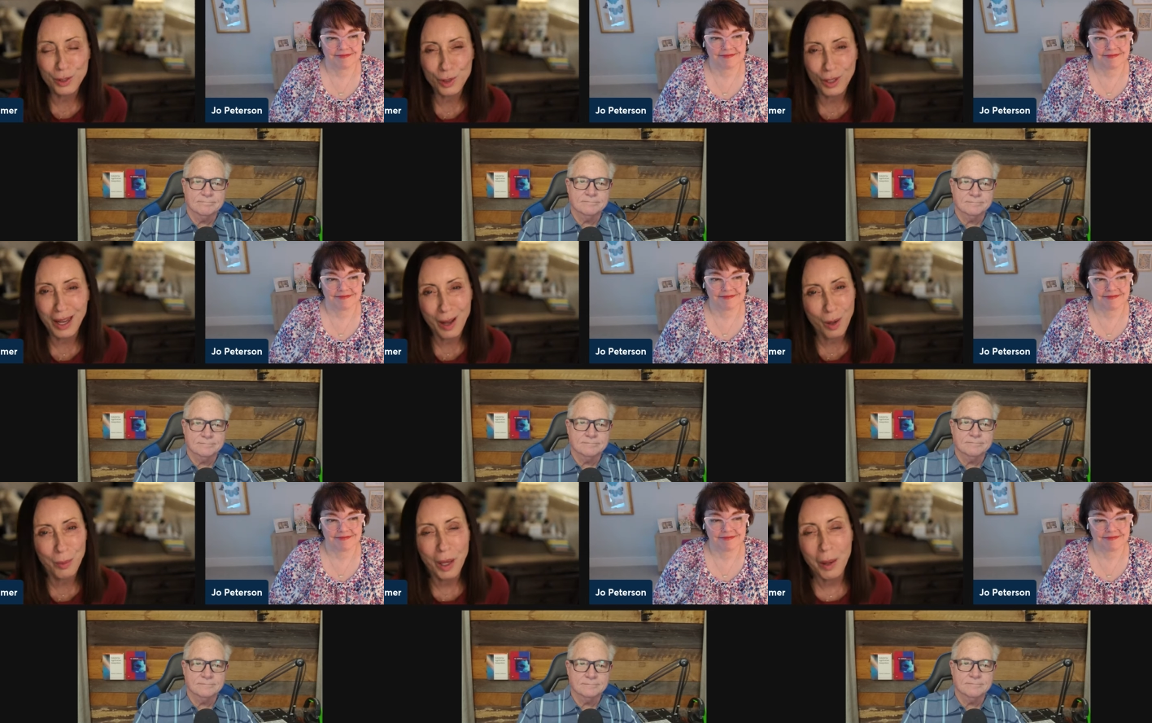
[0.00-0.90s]
Speaker 1: who's going to
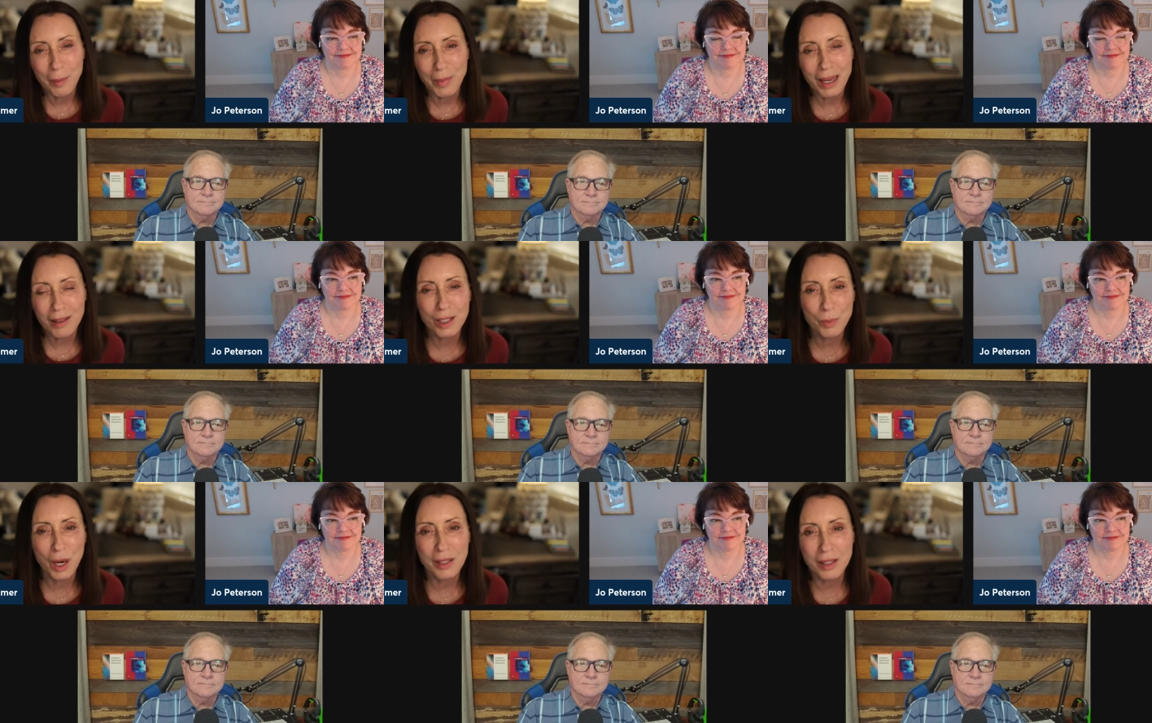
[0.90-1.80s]
help make this
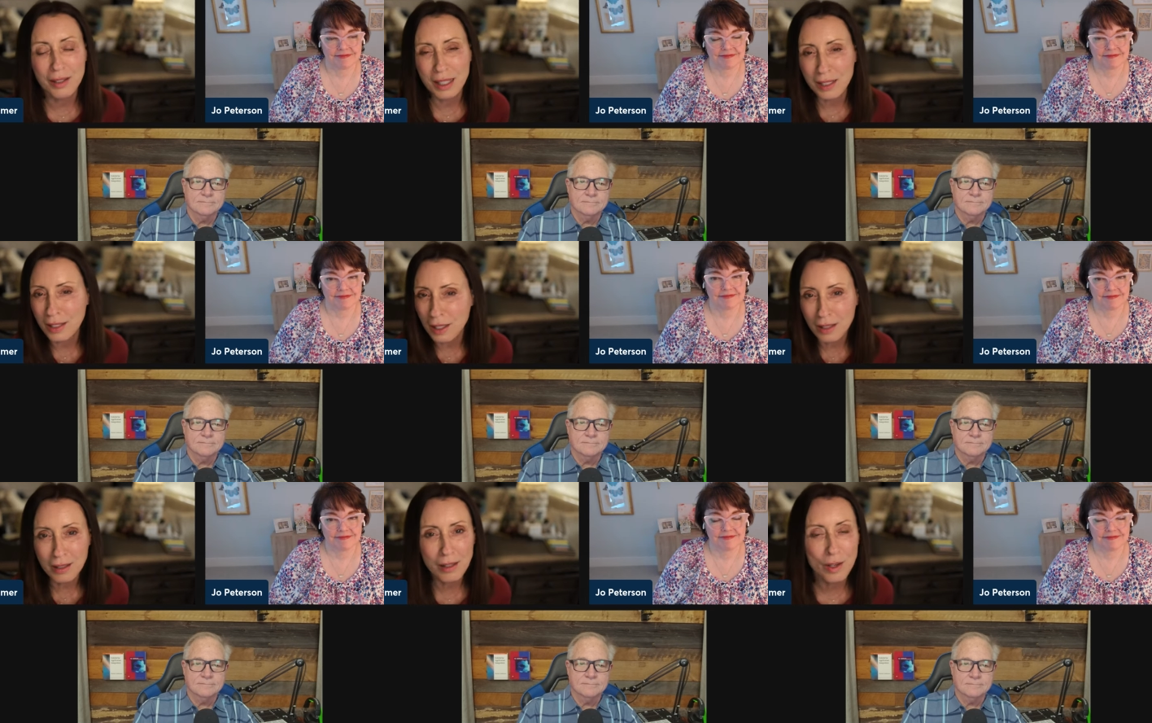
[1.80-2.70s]
process easy,
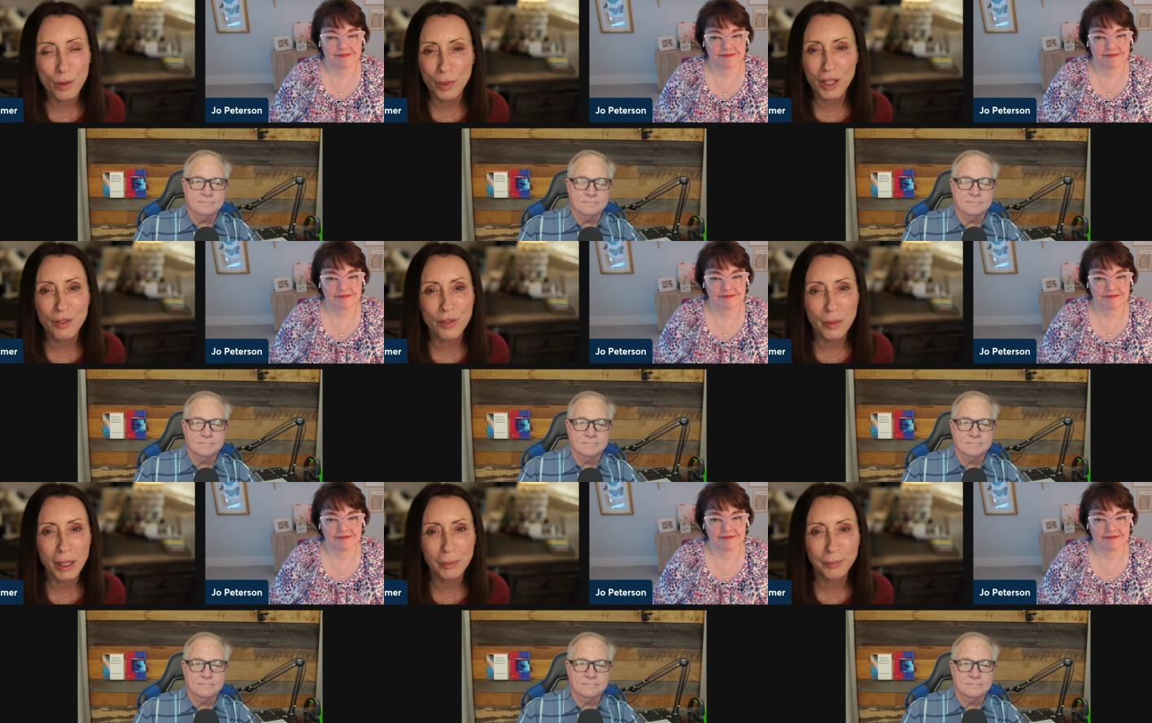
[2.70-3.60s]
this is a no brainer for
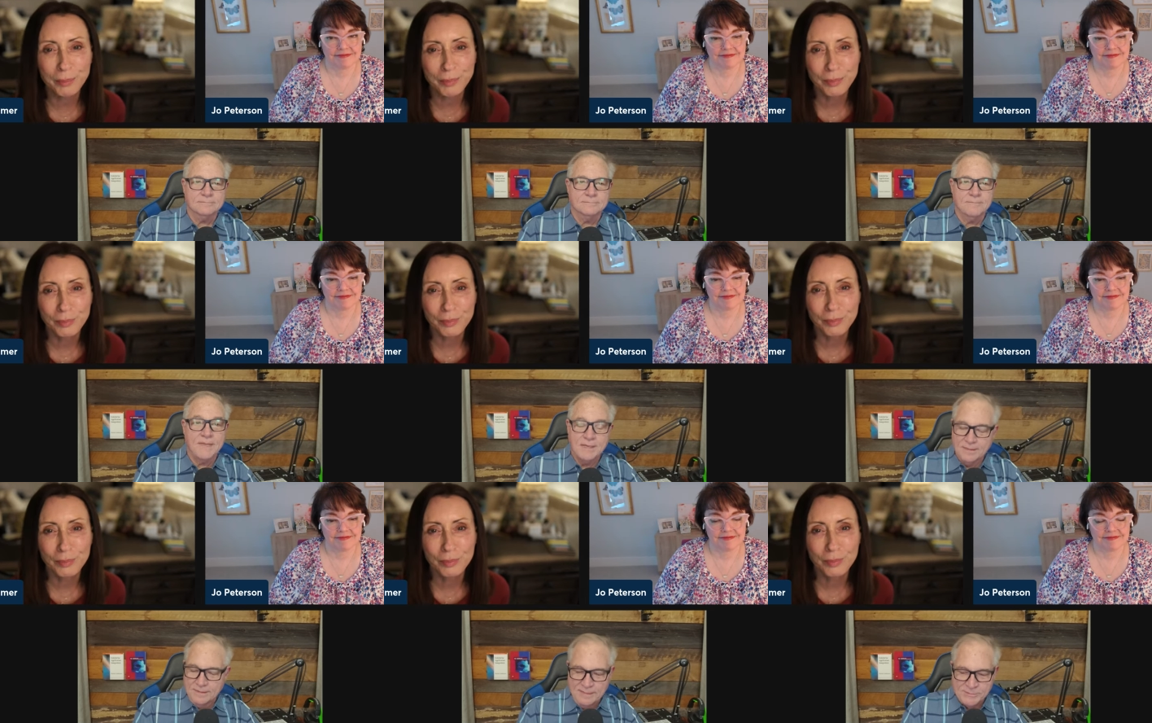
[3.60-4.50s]
me.
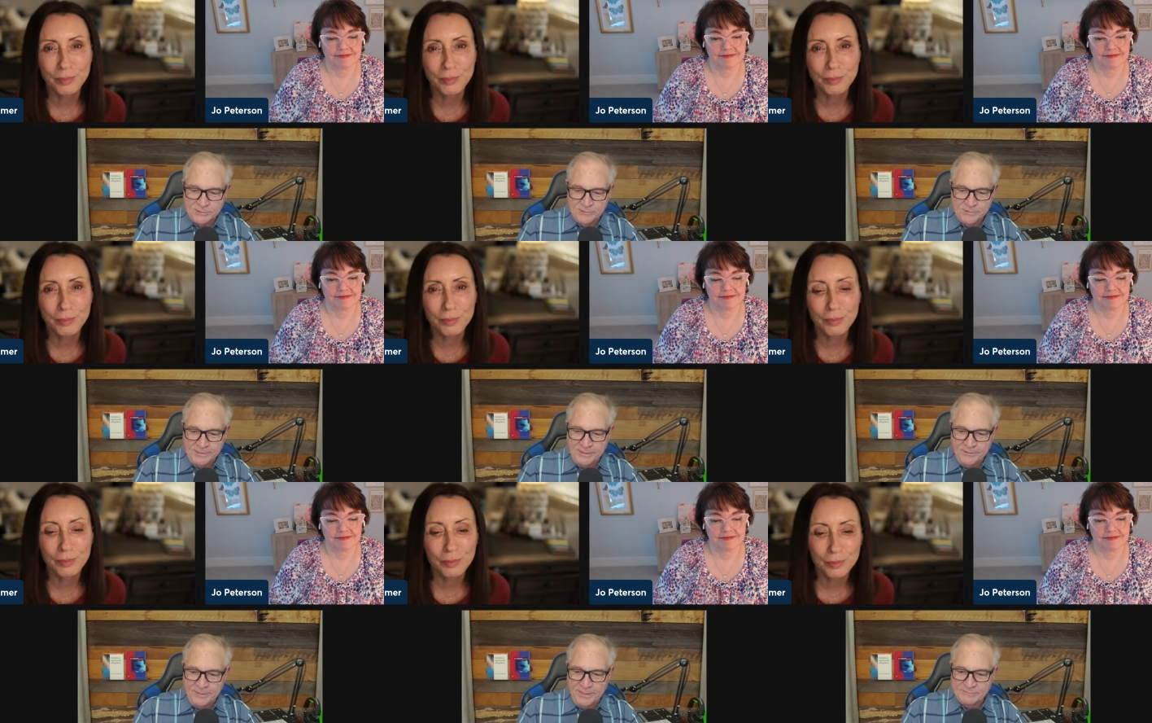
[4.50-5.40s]
Speaker 2: Absolutely.
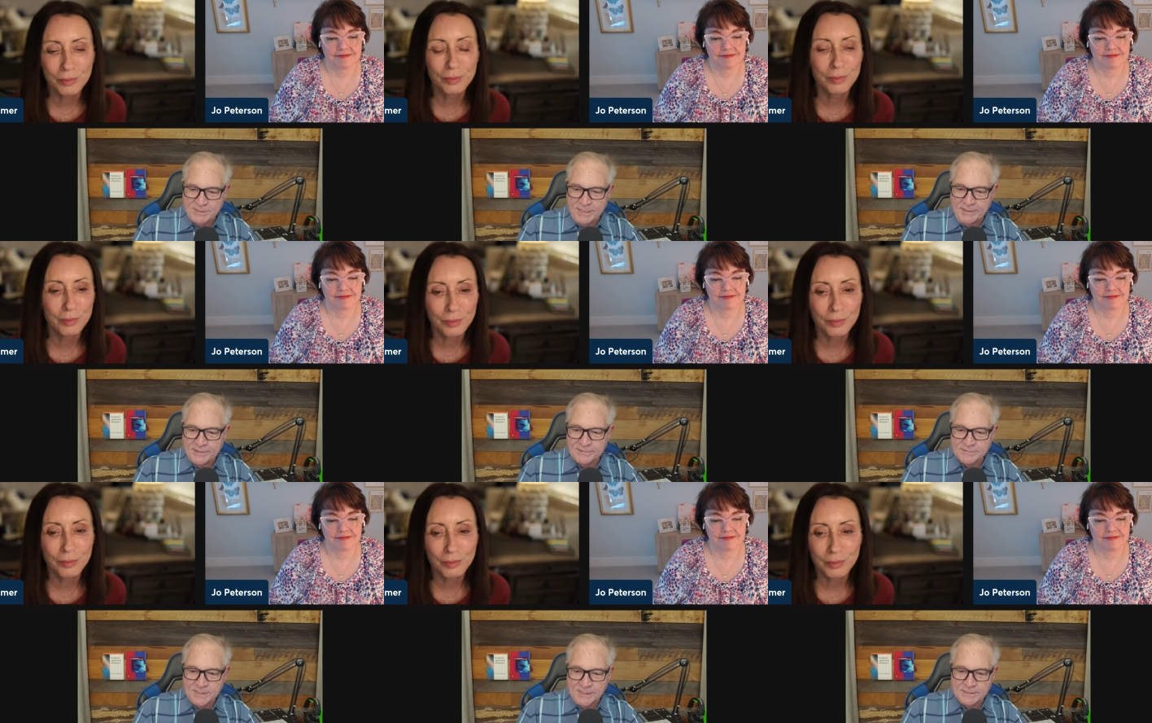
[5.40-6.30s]
You're going to have to
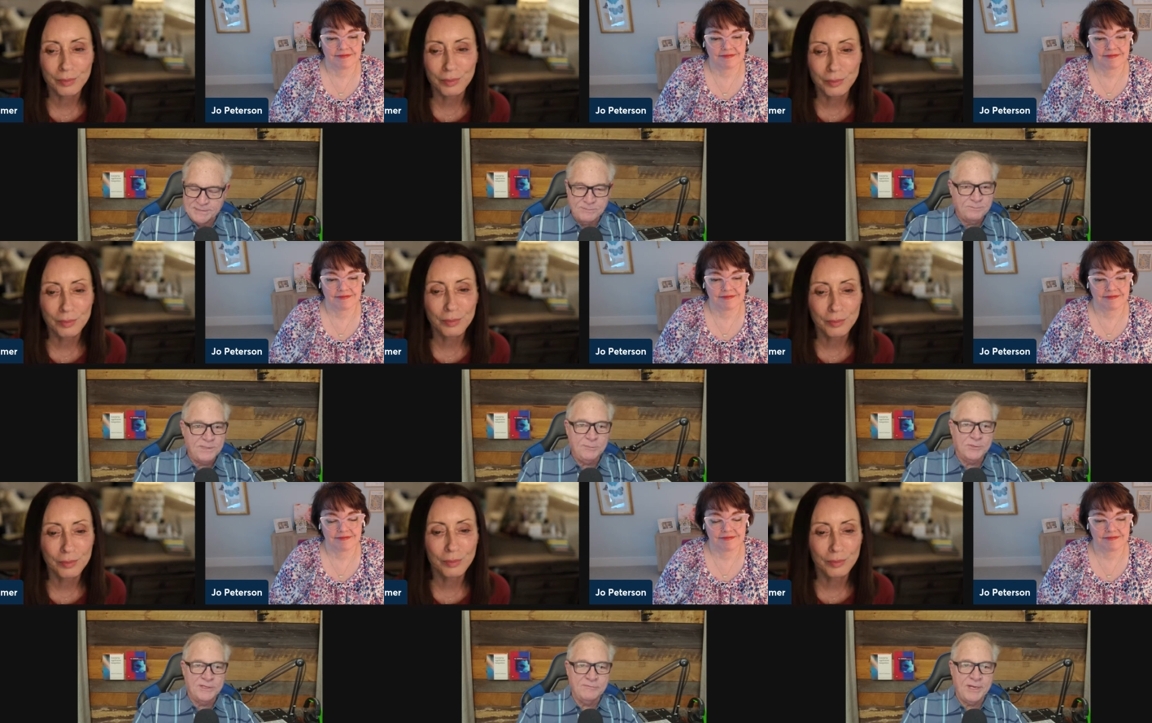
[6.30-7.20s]
hire uh, some
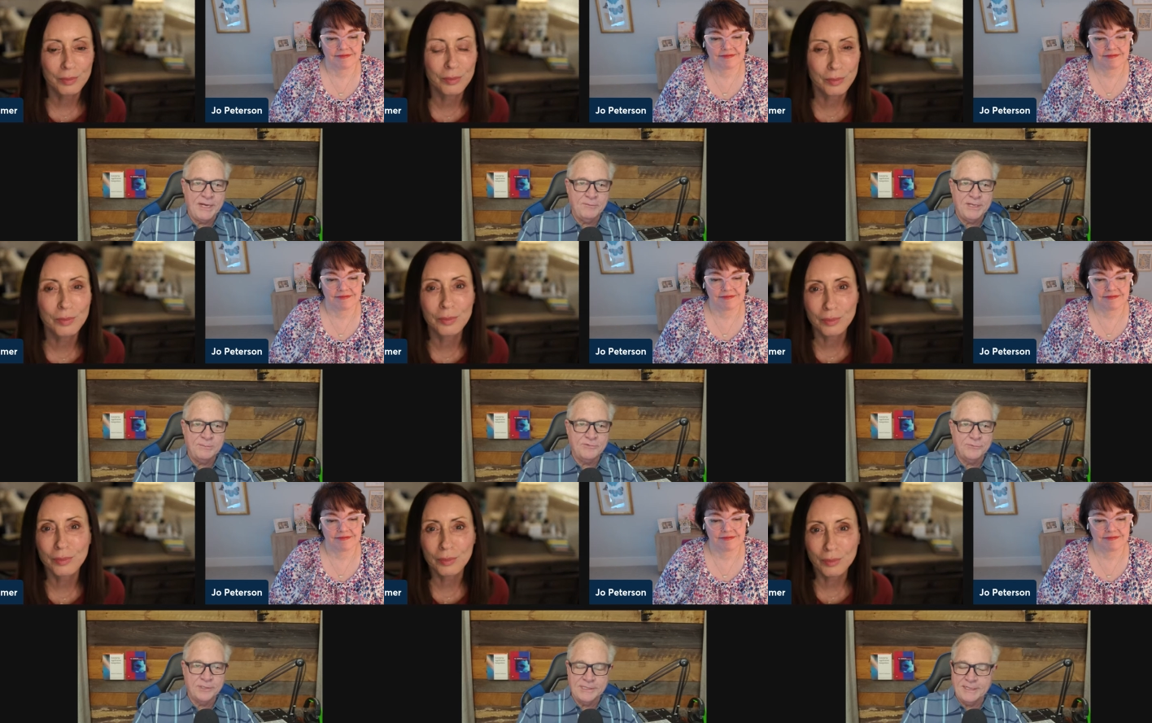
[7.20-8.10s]
people you never had around
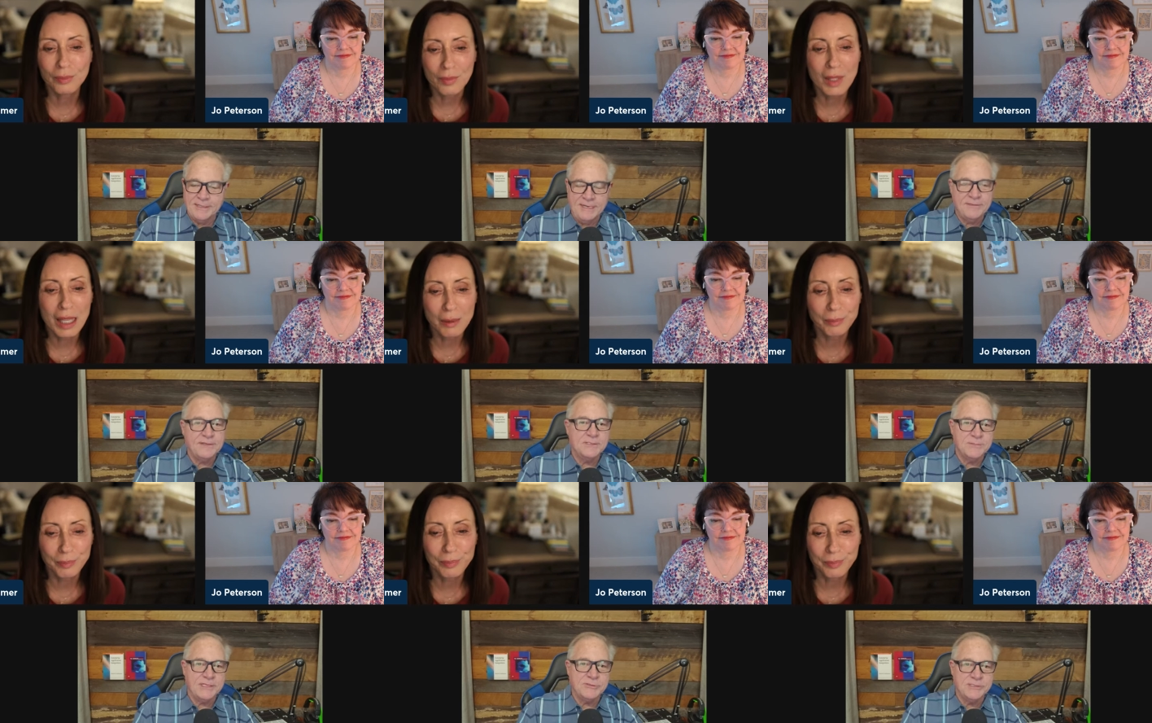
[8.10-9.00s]
before, like an ethics
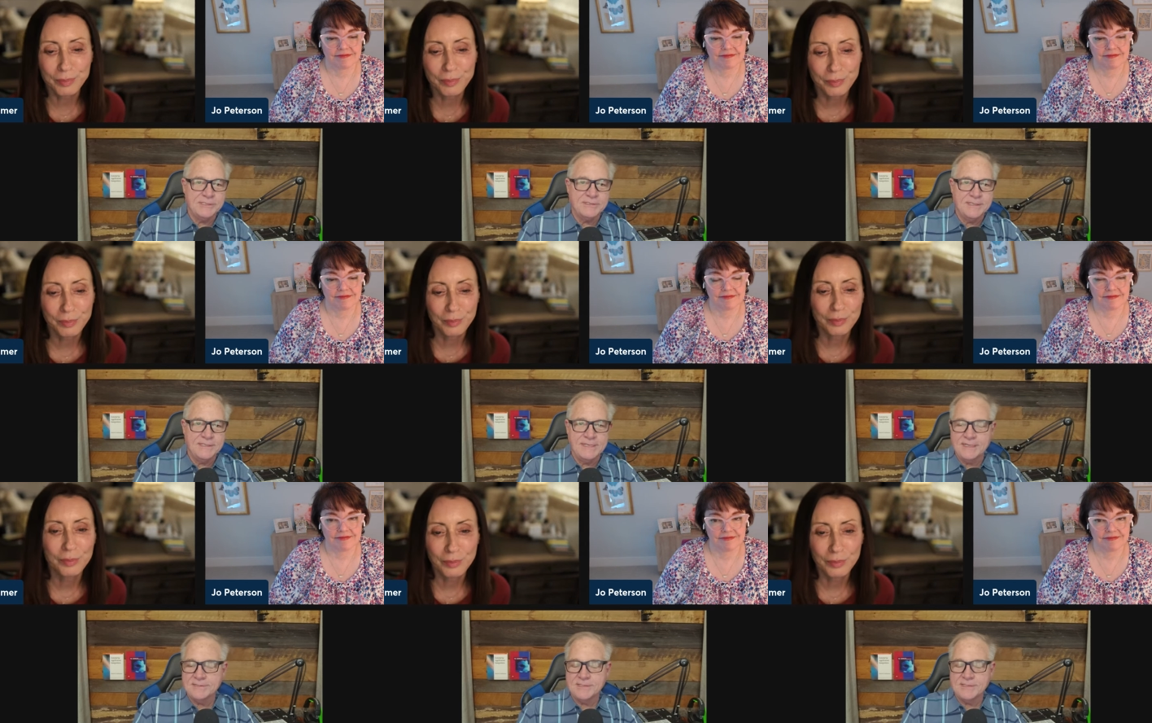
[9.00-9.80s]
yeah. specialist and a data